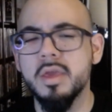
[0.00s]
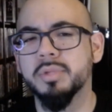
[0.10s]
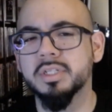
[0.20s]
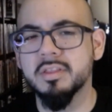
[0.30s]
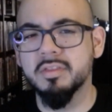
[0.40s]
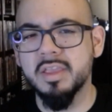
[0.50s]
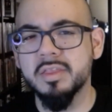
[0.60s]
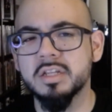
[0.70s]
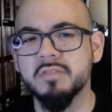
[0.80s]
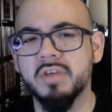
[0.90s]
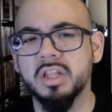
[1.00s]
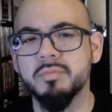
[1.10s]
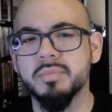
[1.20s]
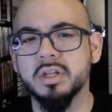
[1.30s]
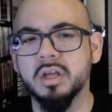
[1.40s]
But to see the
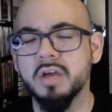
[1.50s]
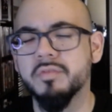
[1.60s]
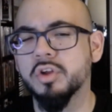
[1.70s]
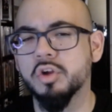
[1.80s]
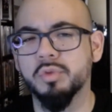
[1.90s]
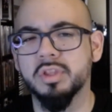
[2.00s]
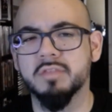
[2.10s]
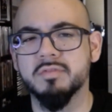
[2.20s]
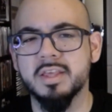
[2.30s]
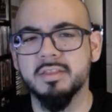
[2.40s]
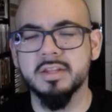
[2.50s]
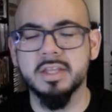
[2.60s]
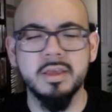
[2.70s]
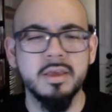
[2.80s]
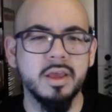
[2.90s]
development of the Gorillas of
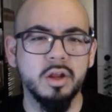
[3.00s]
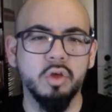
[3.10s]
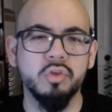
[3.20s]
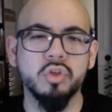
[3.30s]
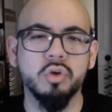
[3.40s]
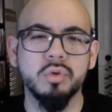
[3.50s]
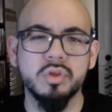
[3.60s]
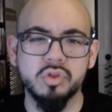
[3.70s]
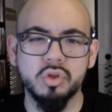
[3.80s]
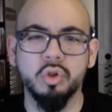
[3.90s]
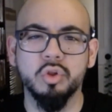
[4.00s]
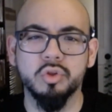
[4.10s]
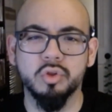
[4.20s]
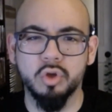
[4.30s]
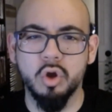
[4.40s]
Destiny and also Solo
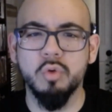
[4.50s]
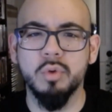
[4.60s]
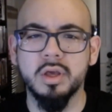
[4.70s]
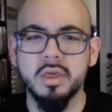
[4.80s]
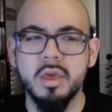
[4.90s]
Sikoa